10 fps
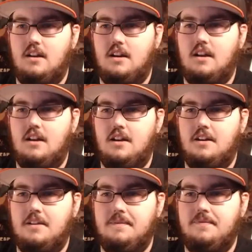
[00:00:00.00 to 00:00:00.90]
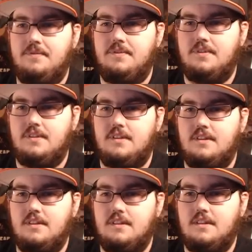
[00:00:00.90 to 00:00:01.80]
I'm
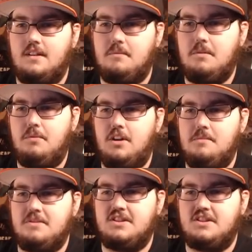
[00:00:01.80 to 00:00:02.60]
gonna put him